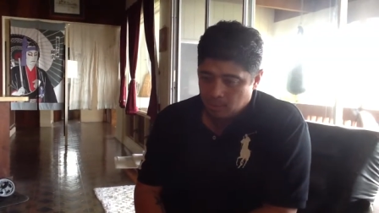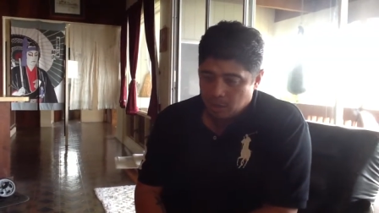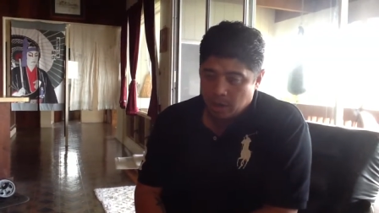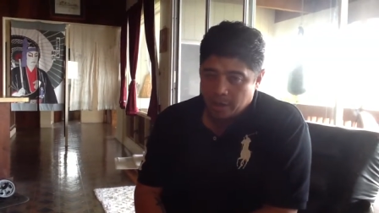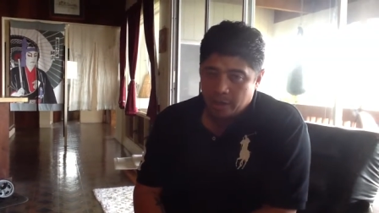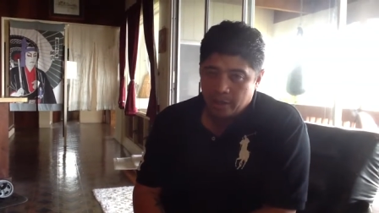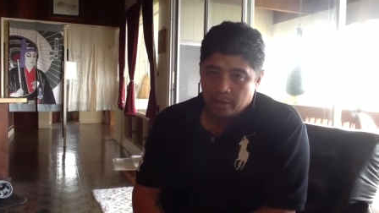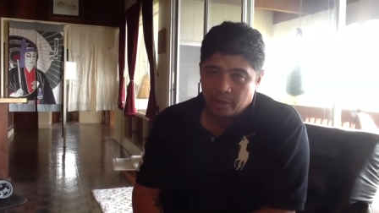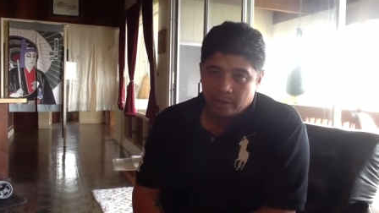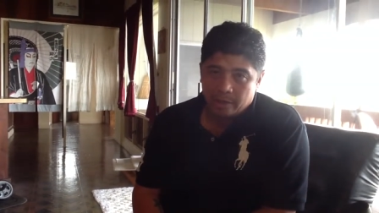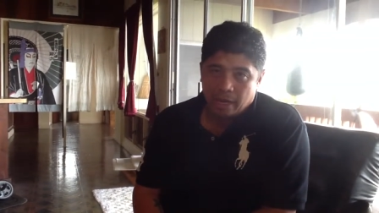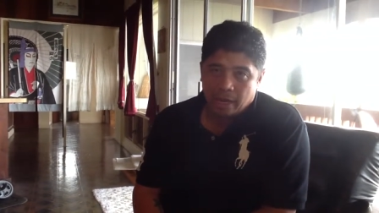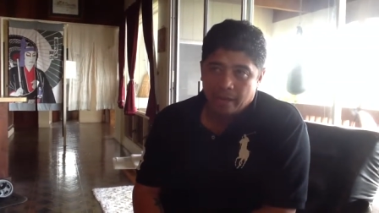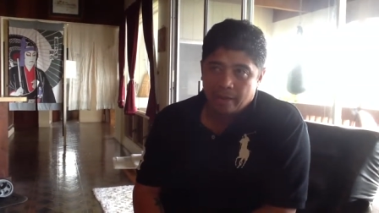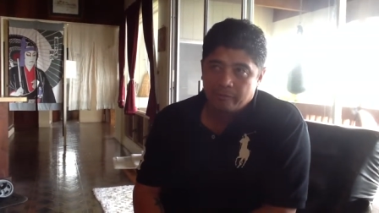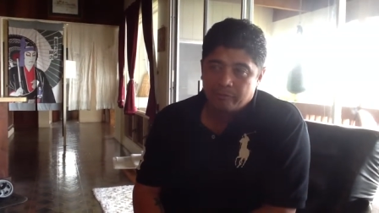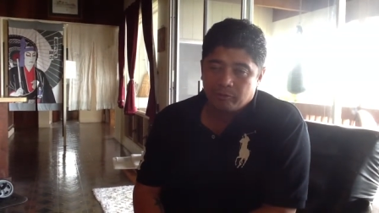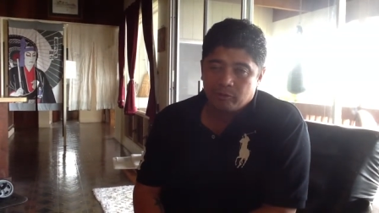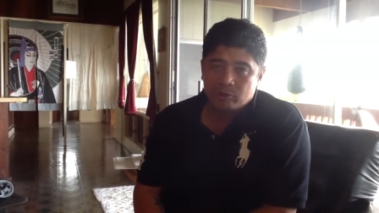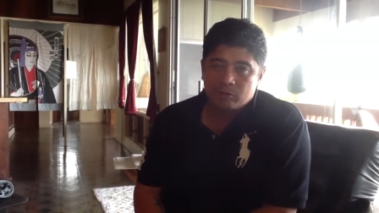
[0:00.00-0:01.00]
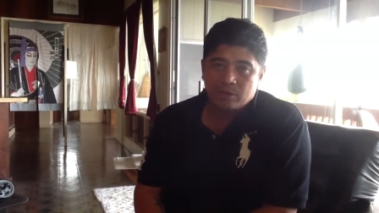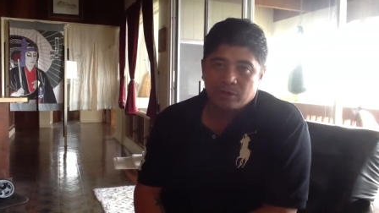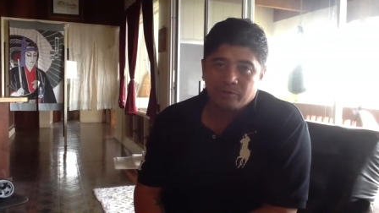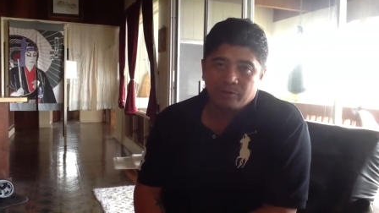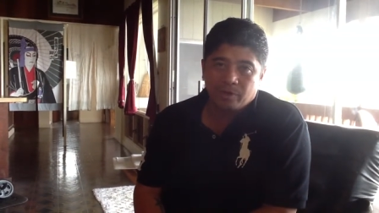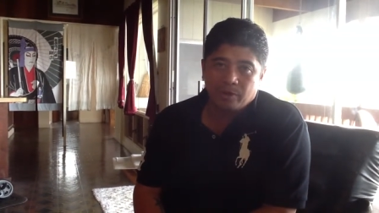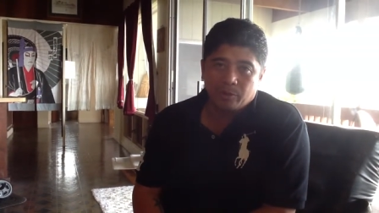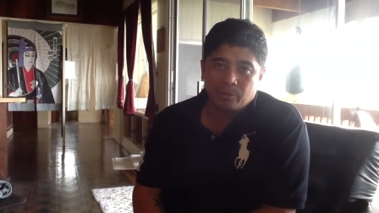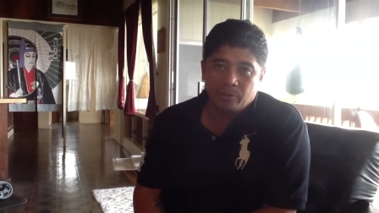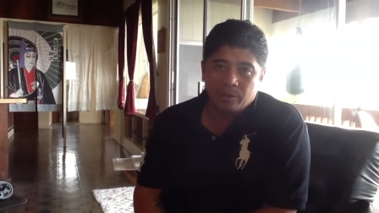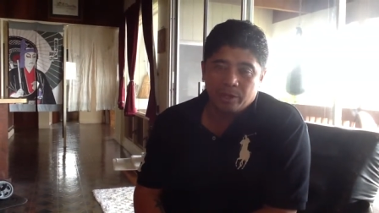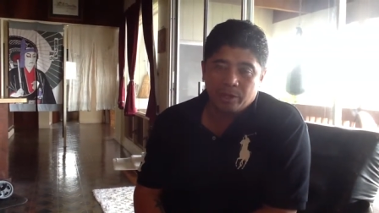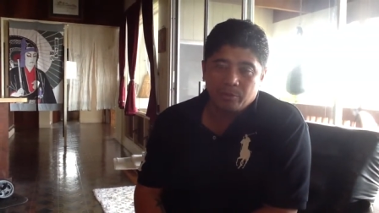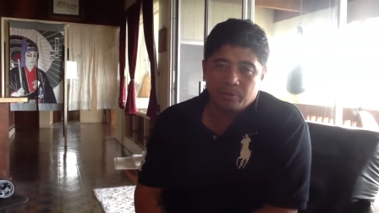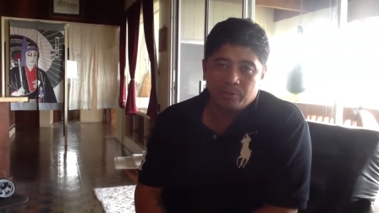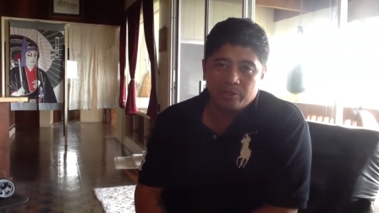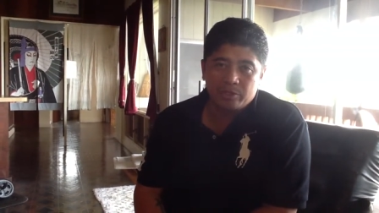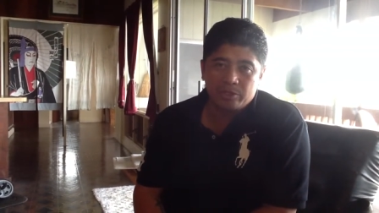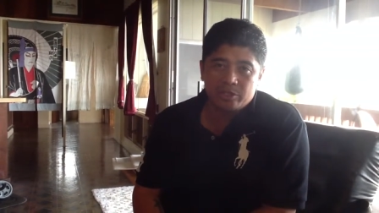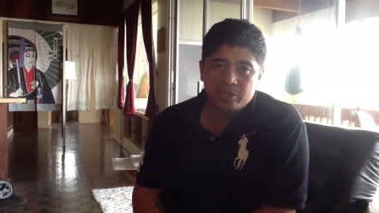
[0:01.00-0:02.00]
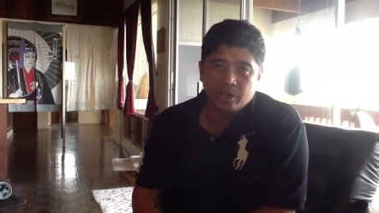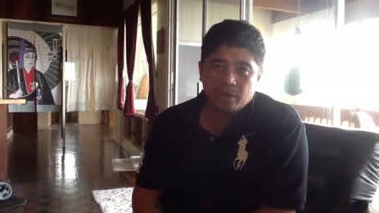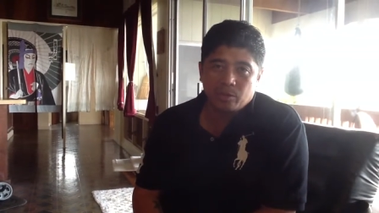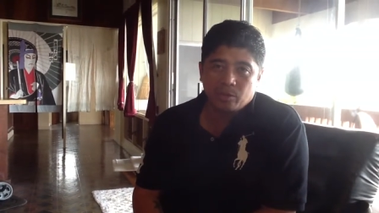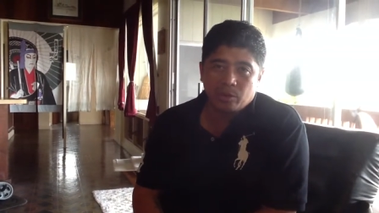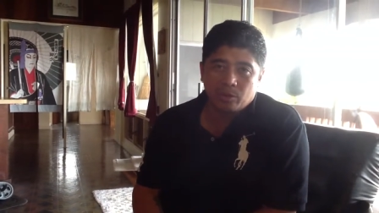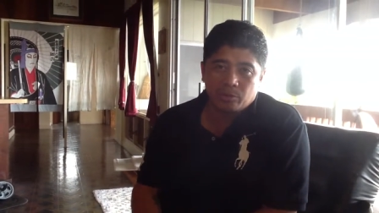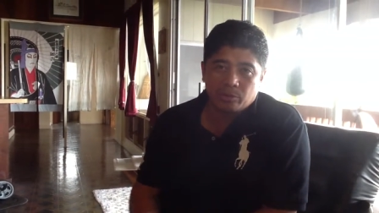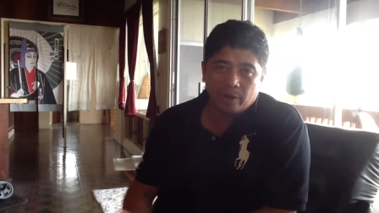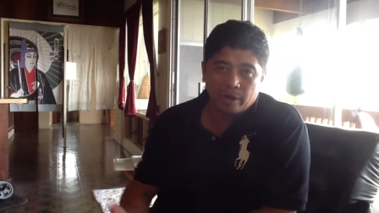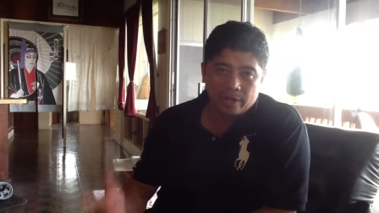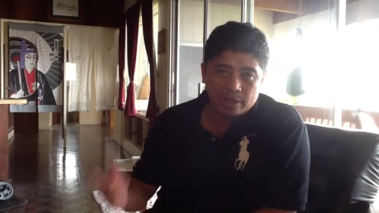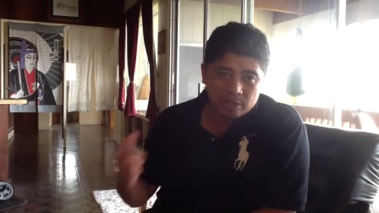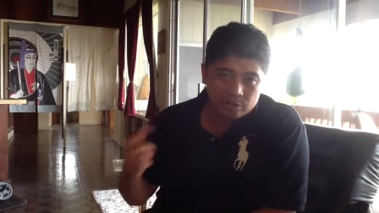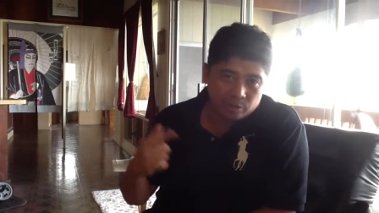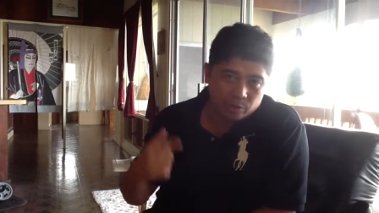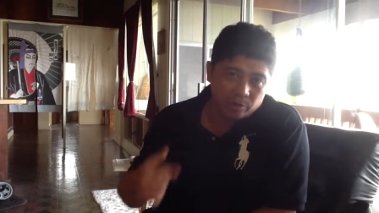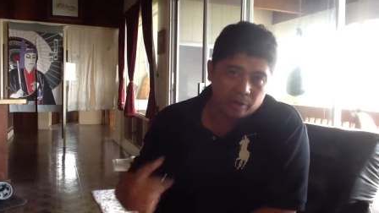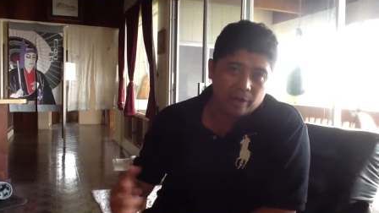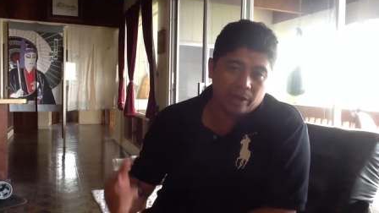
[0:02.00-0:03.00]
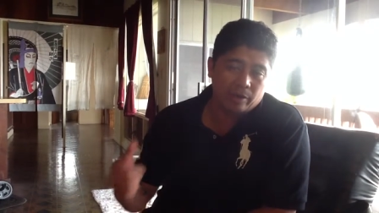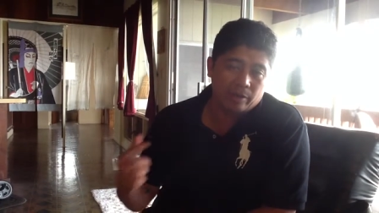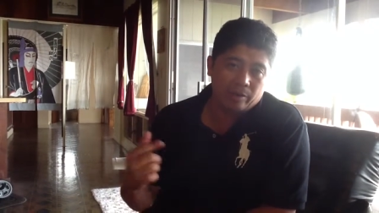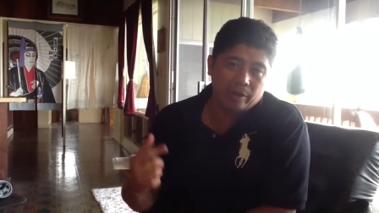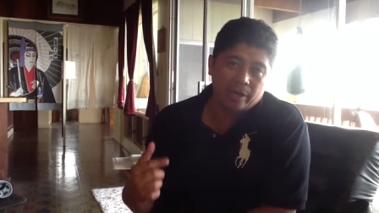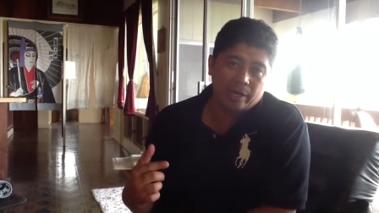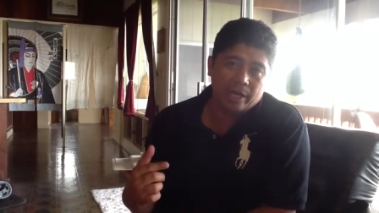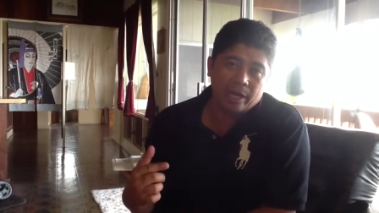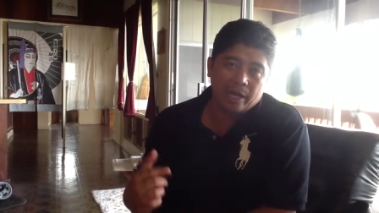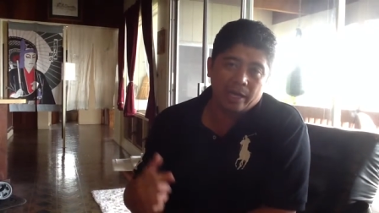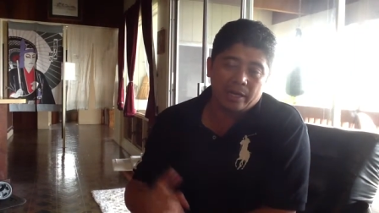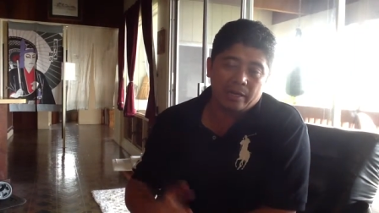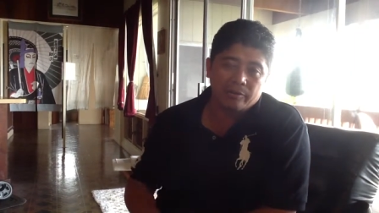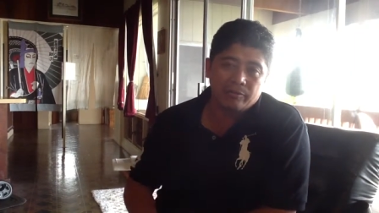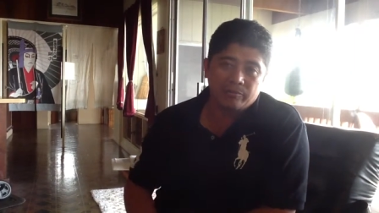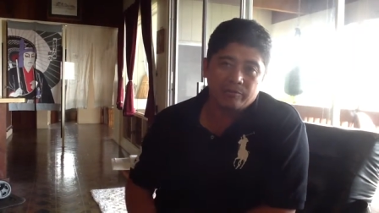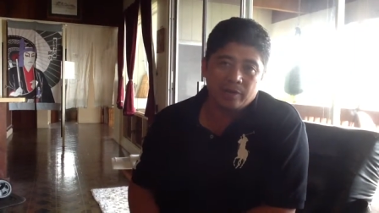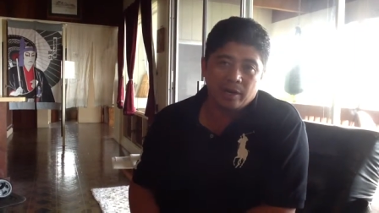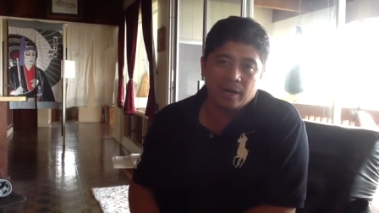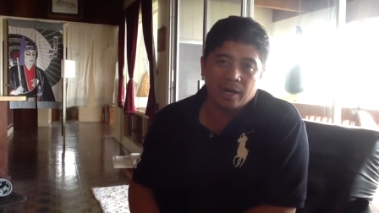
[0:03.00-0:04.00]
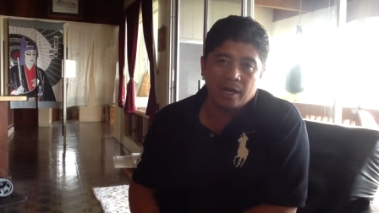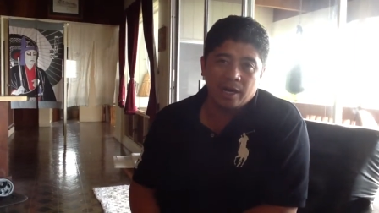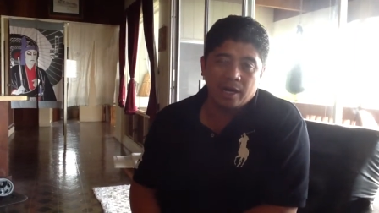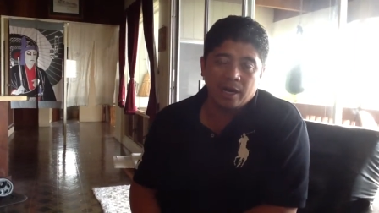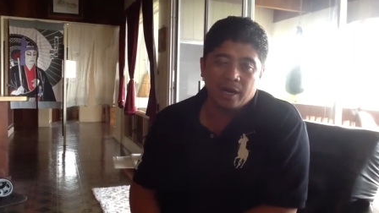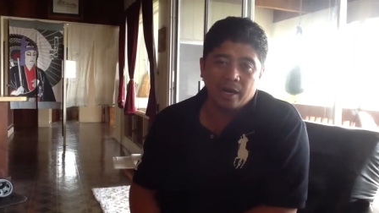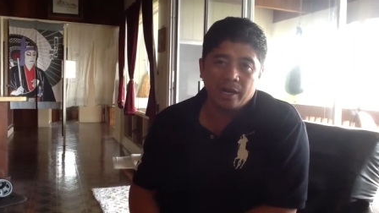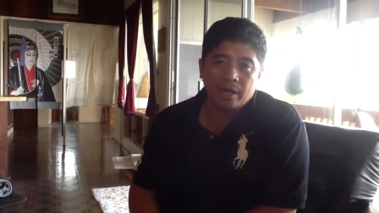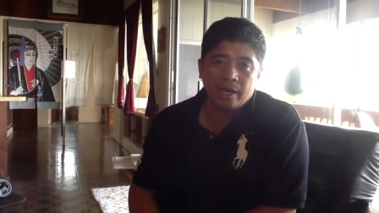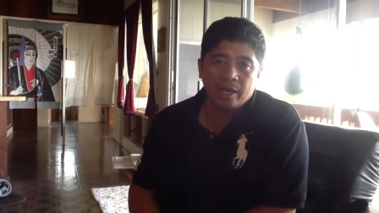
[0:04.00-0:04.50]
Well, you know what? I First off, I really appreciate what Ray is doing already, and if, uh,